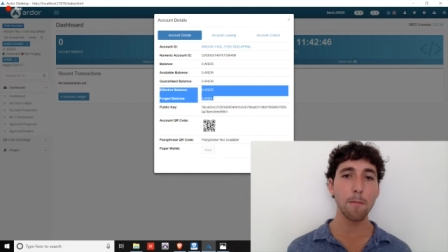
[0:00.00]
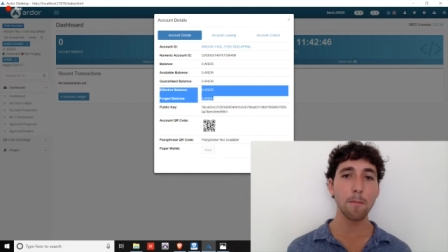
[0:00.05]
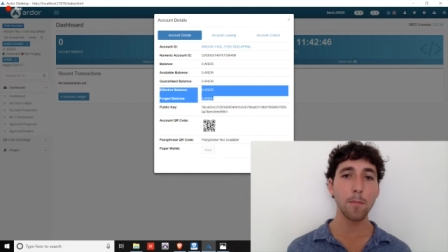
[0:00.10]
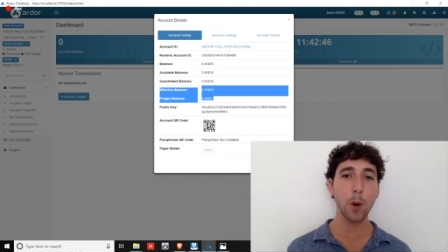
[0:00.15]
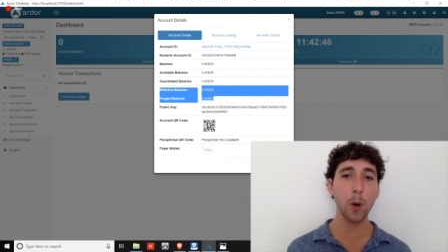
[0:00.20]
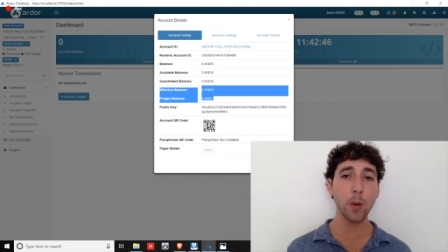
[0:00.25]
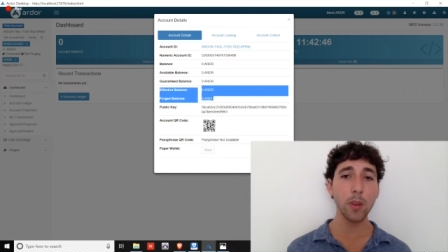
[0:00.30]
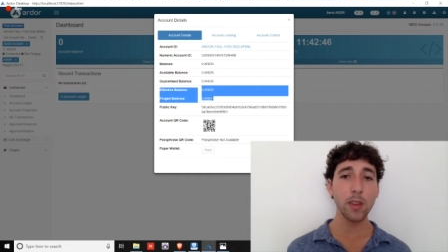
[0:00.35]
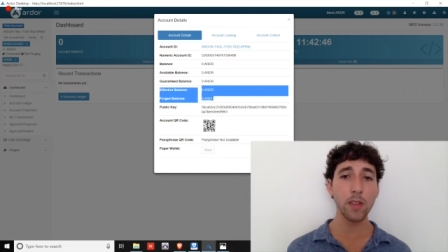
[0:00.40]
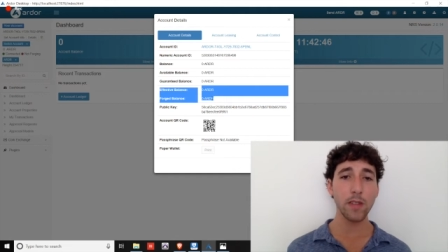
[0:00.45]

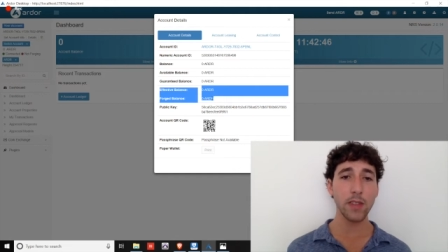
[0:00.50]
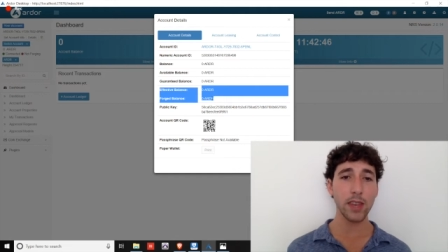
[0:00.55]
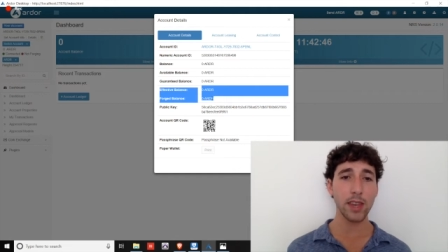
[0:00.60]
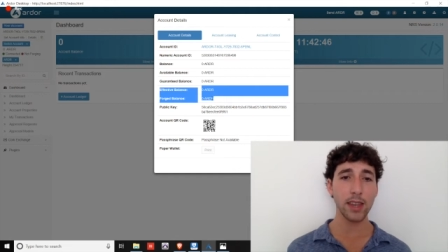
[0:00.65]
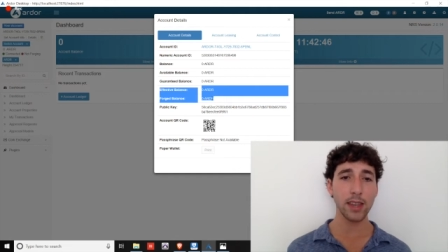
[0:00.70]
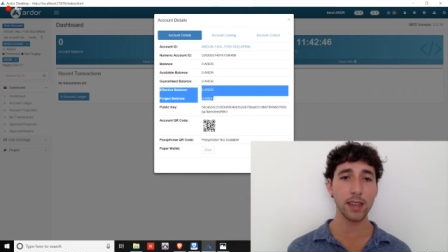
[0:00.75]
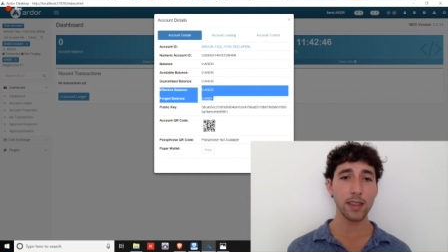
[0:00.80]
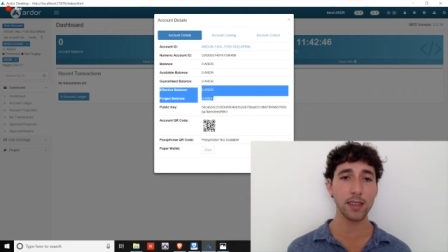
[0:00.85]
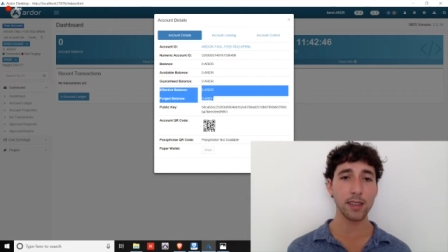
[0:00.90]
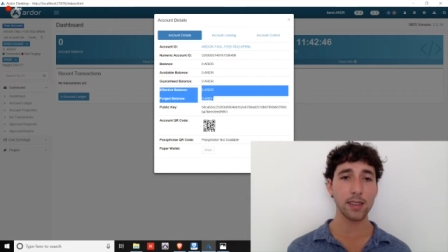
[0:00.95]
Both of
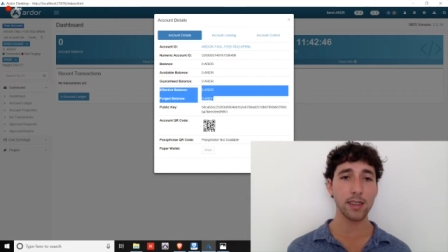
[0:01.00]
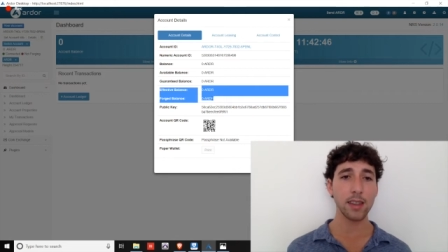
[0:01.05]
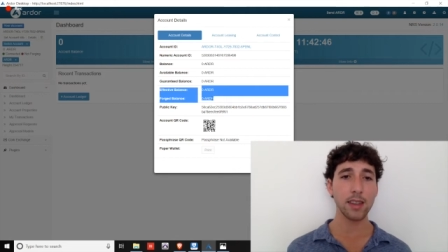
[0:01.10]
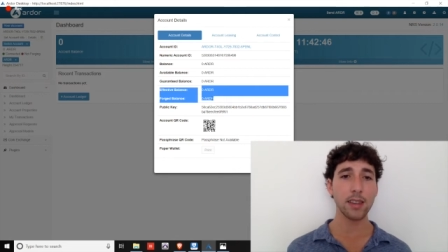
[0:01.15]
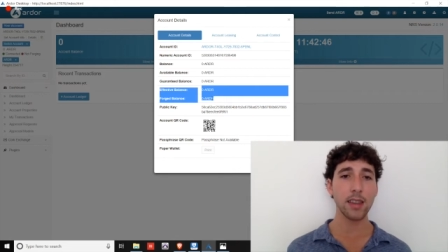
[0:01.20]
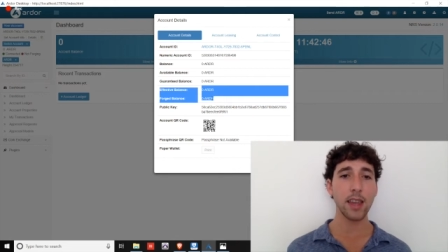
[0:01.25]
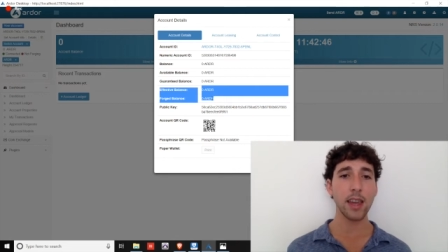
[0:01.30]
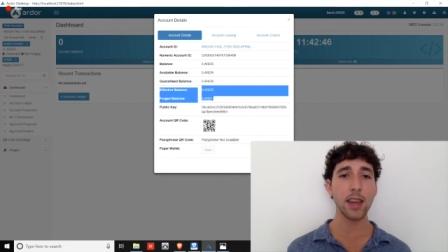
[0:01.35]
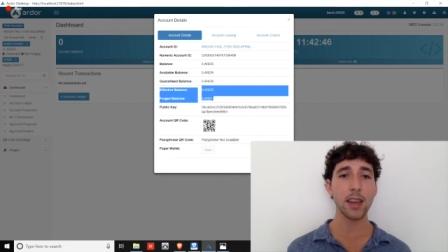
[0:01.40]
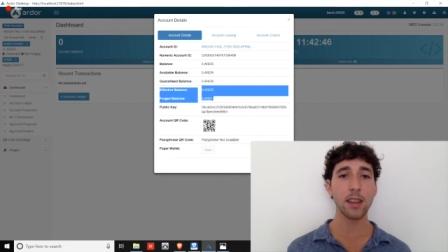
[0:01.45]
these
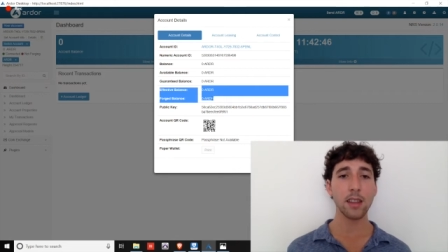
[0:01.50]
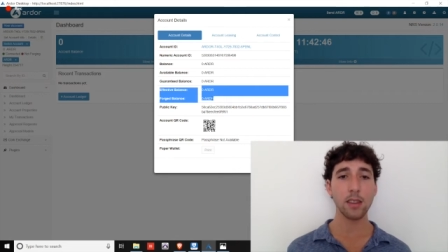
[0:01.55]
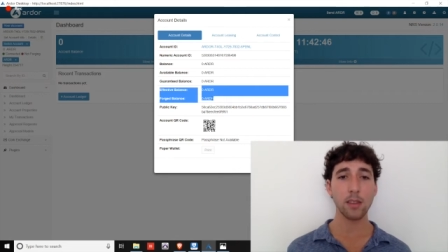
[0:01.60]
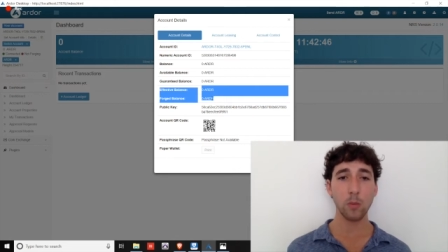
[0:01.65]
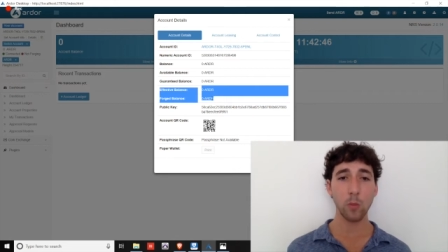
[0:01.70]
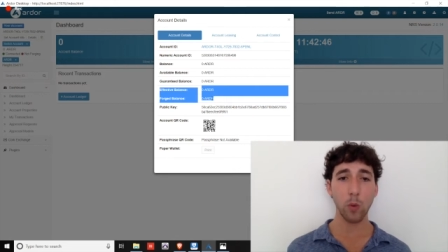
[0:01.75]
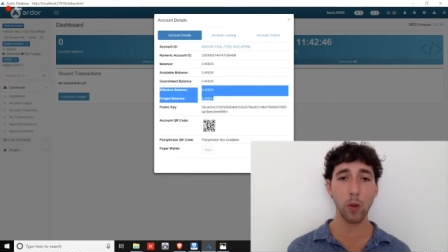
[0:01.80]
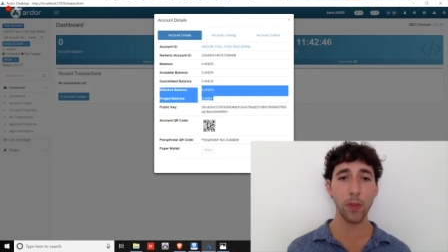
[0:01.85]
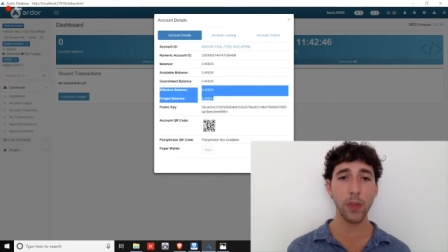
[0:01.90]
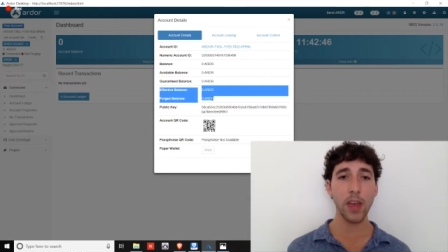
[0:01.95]
take
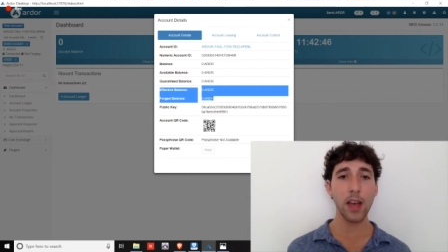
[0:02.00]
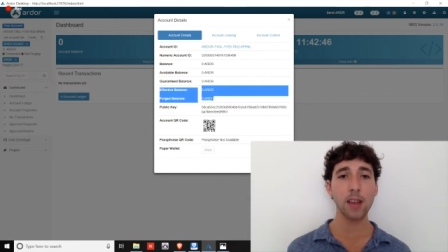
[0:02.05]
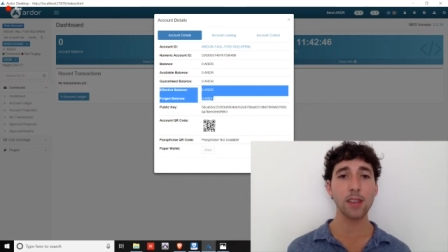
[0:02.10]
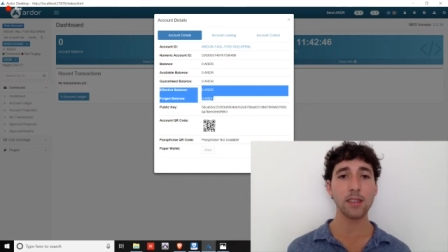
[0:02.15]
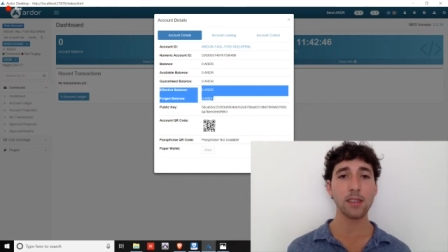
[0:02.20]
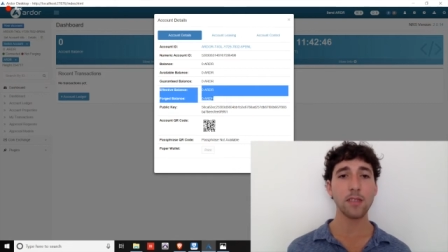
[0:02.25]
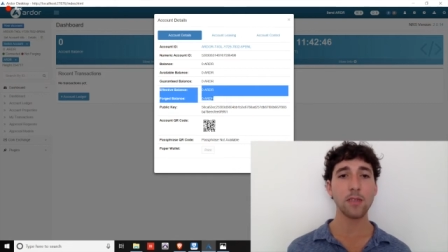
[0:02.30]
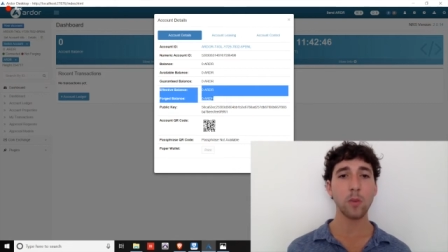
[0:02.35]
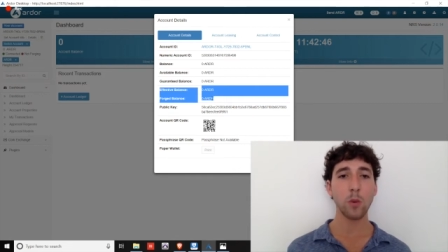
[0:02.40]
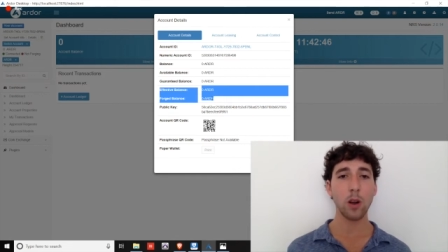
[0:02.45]

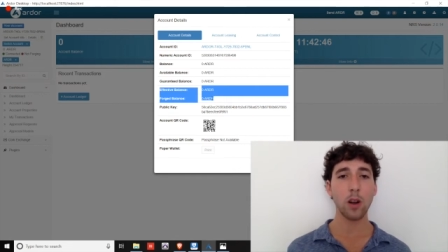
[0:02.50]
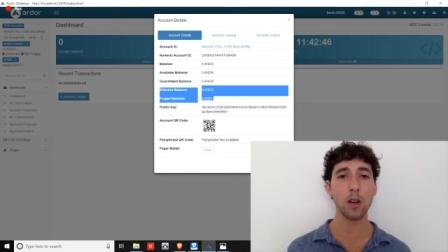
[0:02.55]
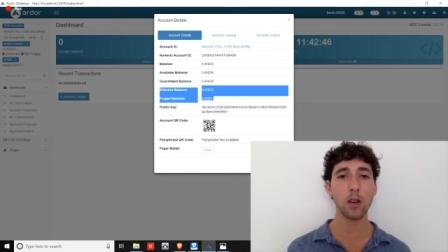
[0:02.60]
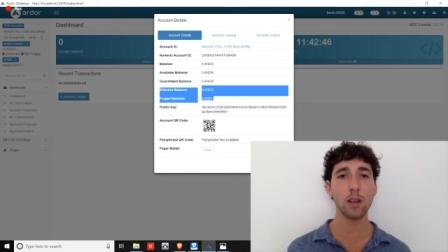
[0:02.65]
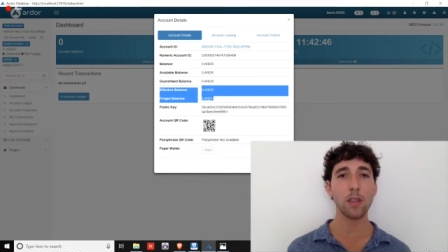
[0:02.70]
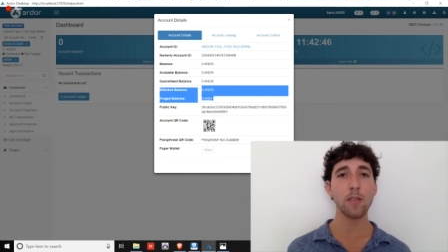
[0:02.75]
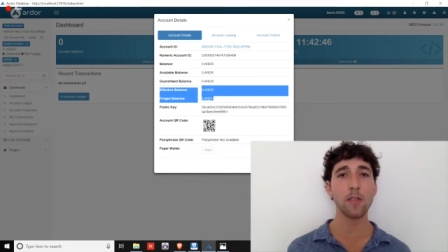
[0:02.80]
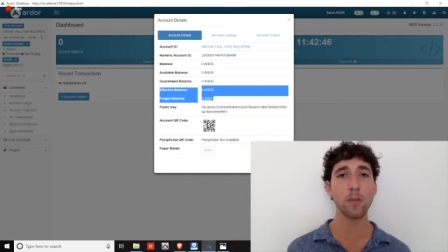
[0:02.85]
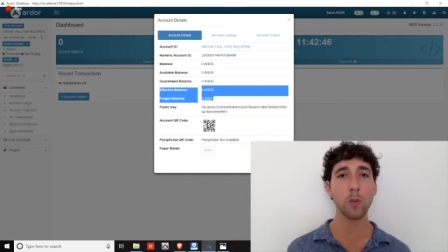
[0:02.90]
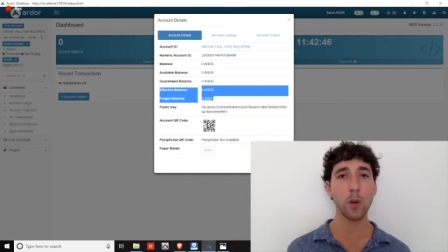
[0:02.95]

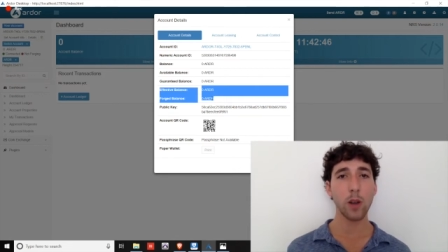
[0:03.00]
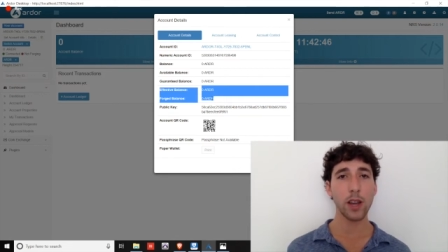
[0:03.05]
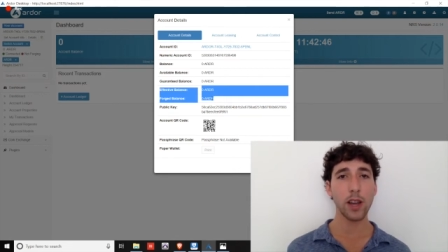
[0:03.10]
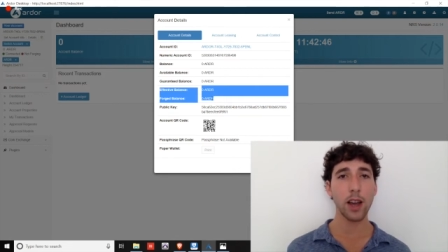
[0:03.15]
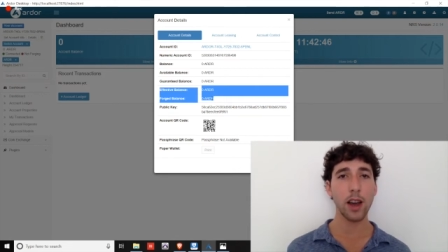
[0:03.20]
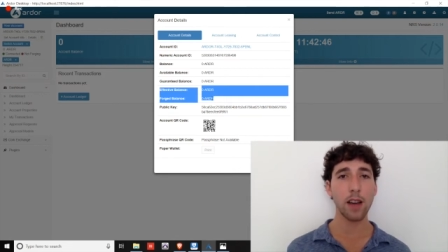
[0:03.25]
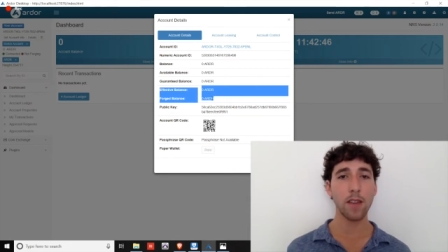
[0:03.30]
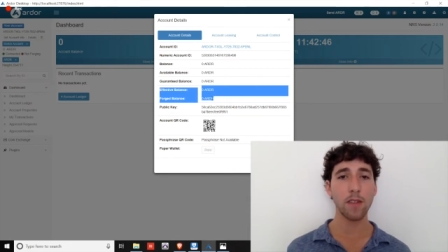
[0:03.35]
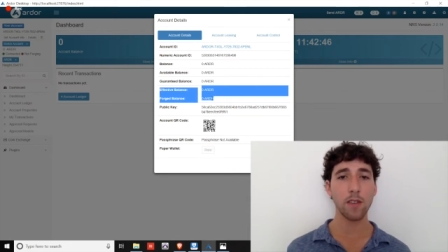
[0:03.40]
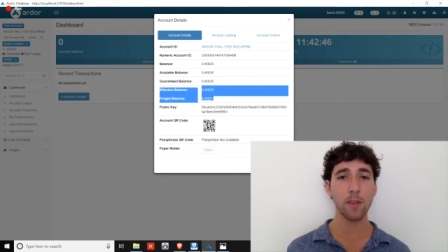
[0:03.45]
1,440
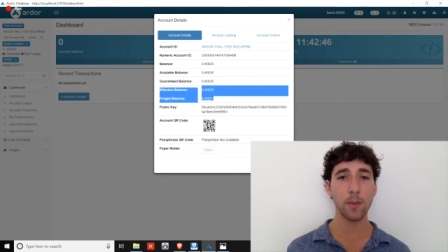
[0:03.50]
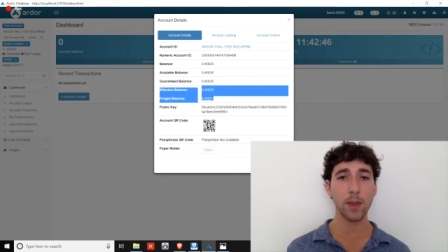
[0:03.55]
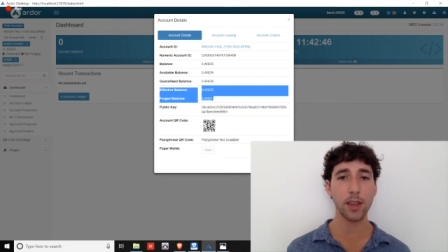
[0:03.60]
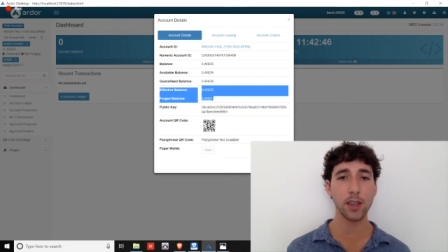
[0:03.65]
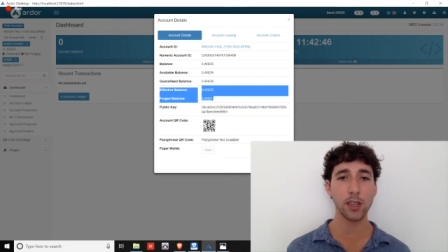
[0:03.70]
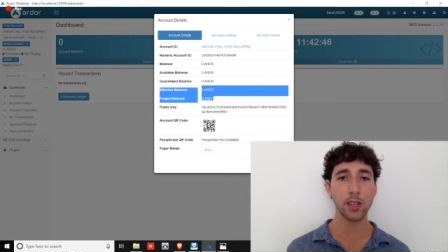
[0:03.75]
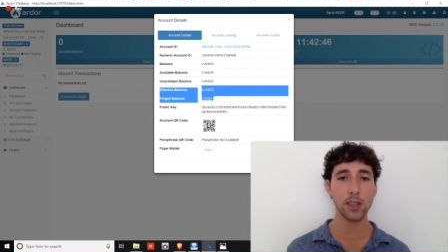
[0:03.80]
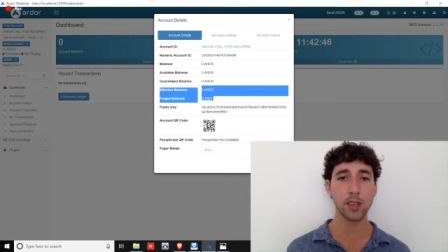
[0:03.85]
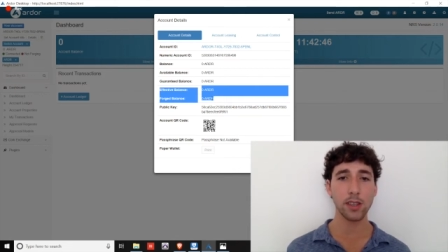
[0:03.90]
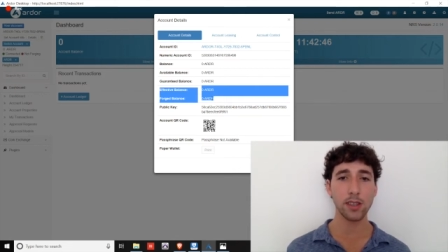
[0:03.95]

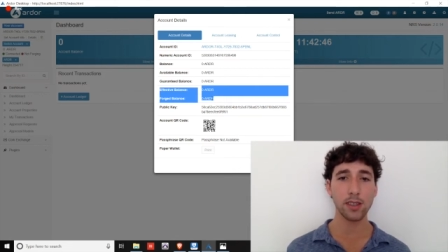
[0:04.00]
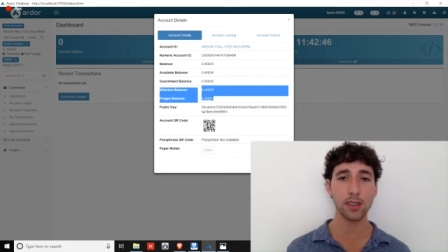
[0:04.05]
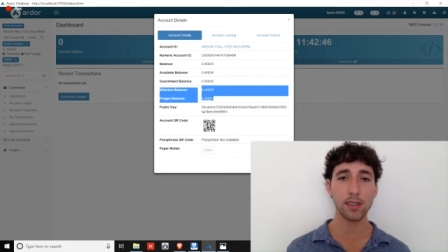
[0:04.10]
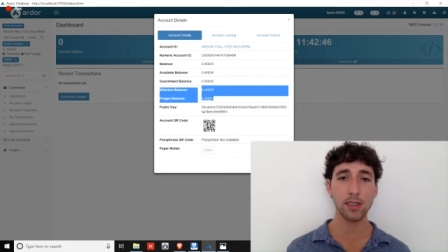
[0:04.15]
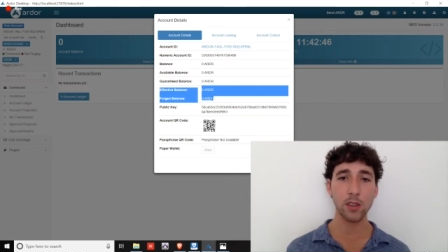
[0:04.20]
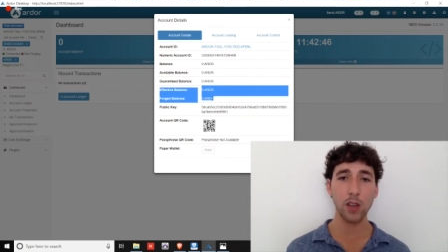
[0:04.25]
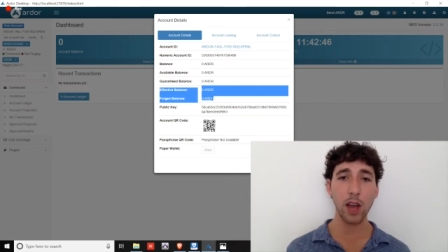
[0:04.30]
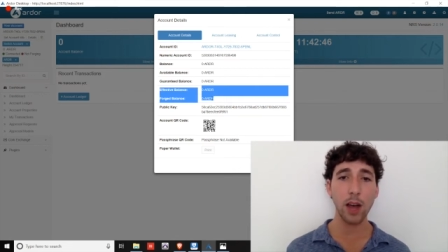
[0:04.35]
confirmations to